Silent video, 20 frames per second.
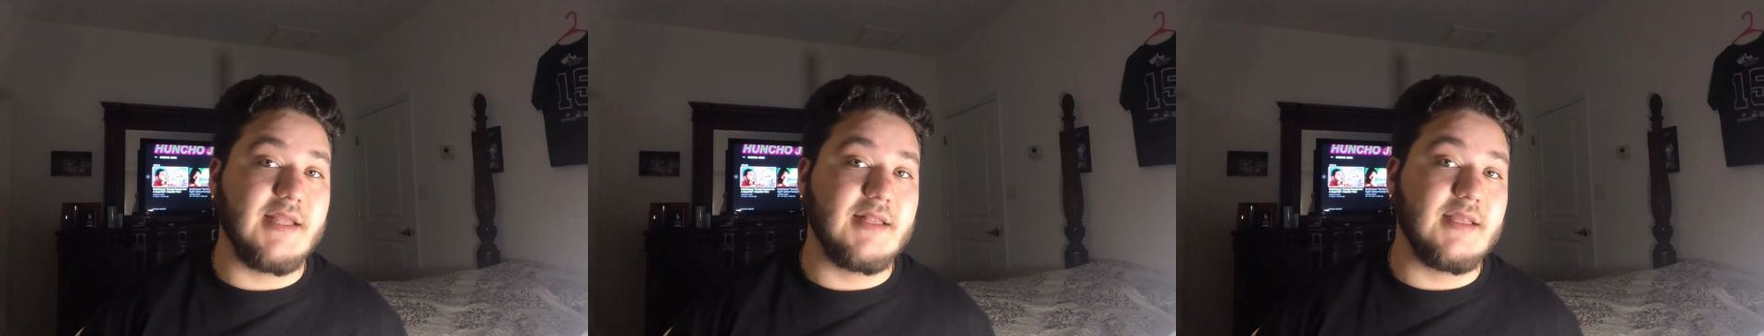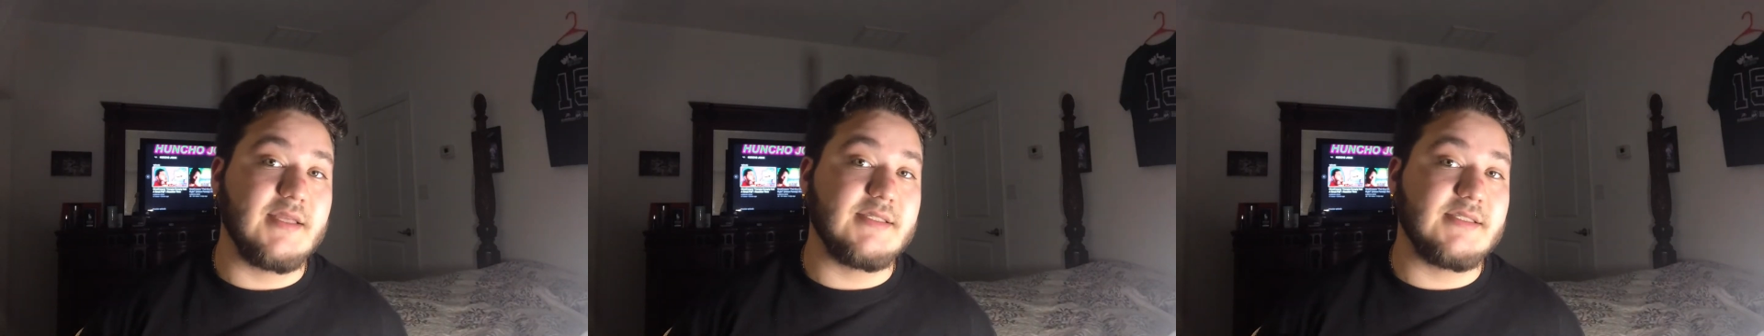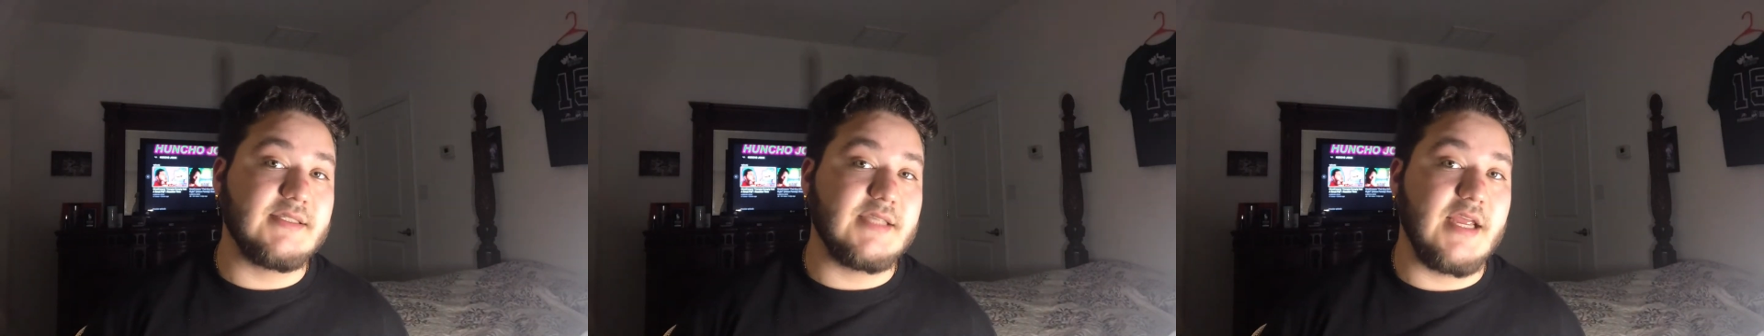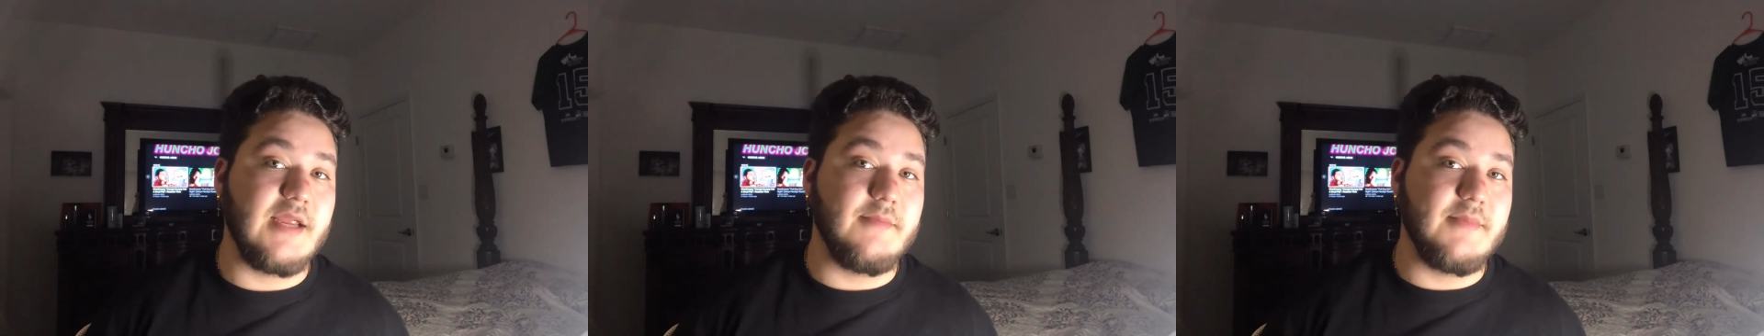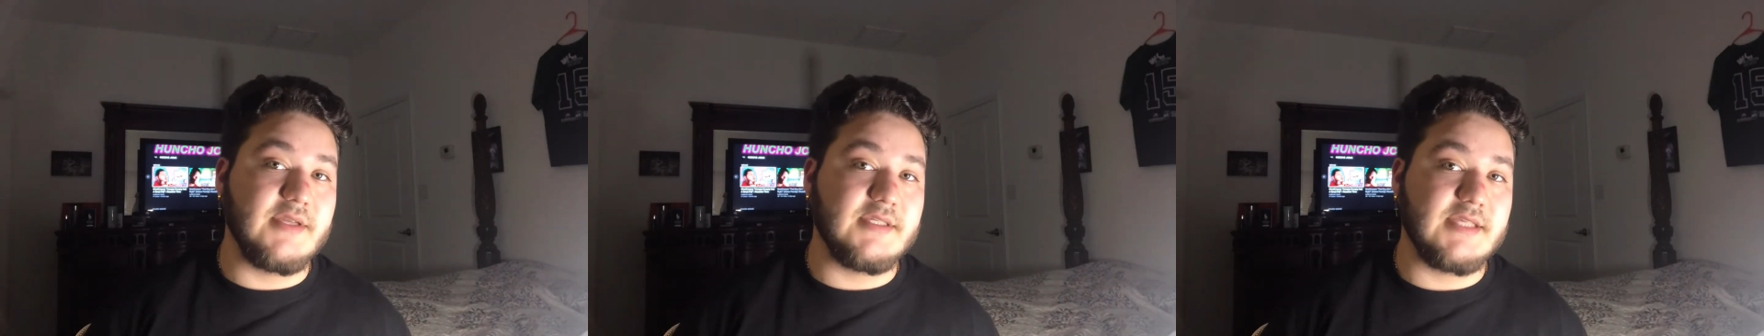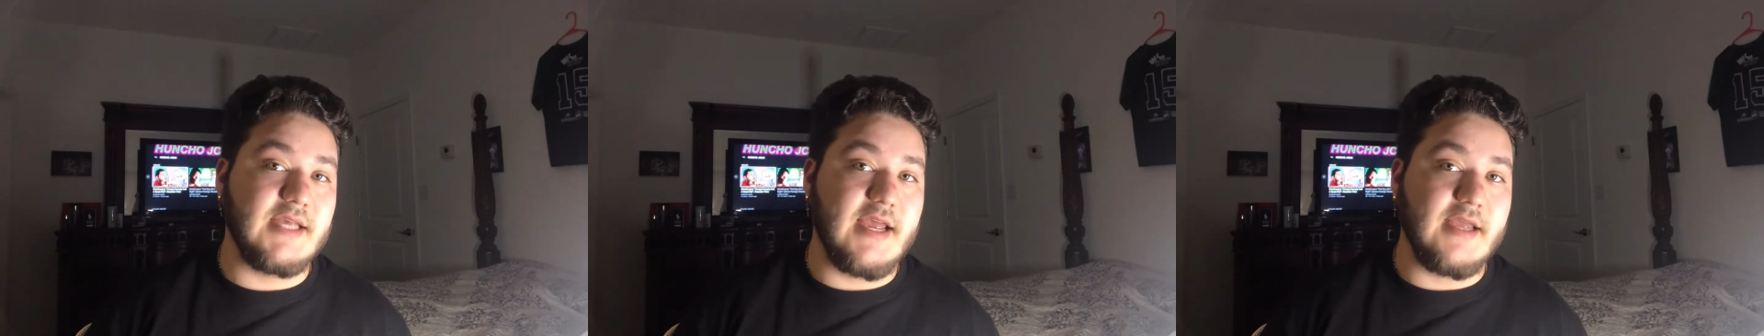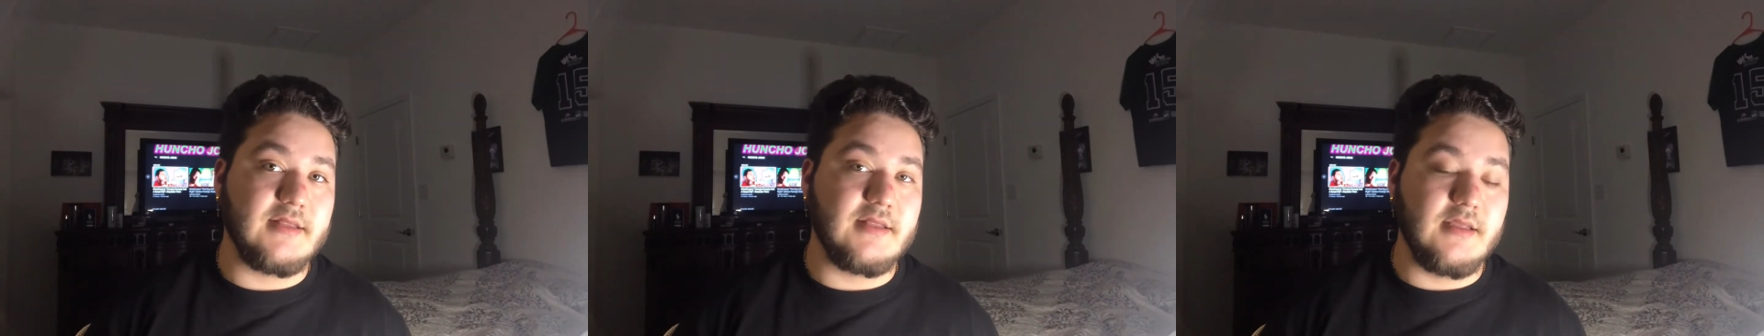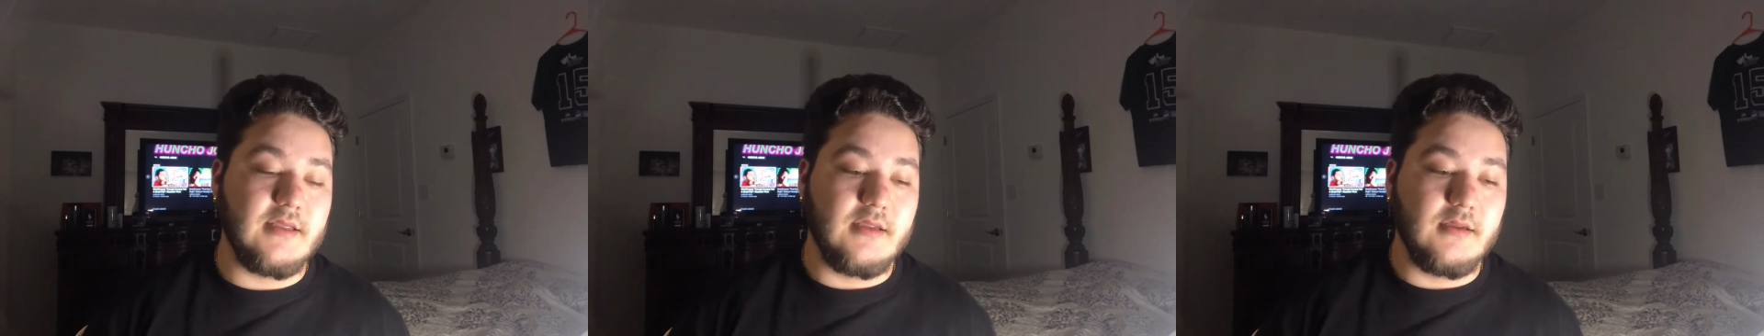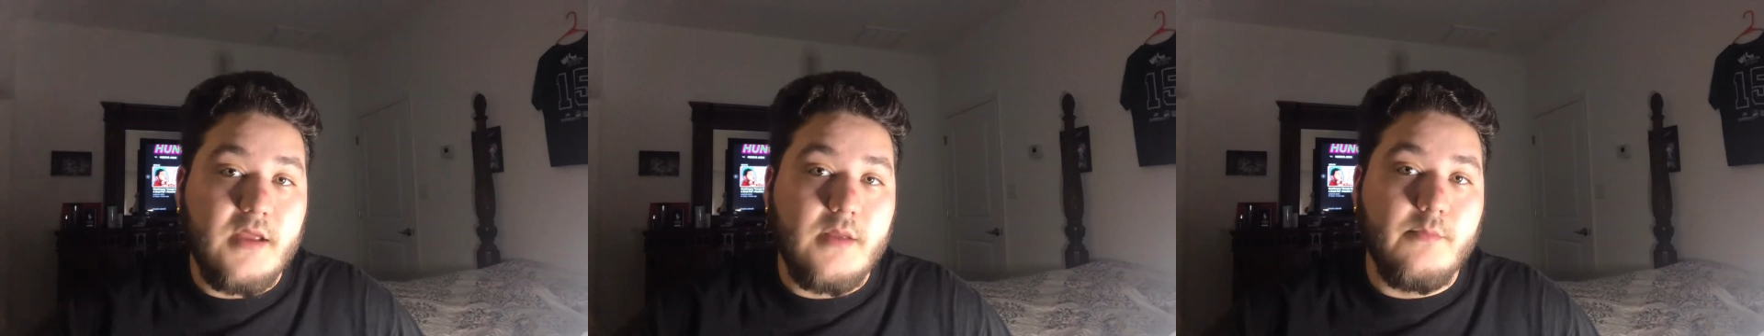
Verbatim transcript: the same exact thing.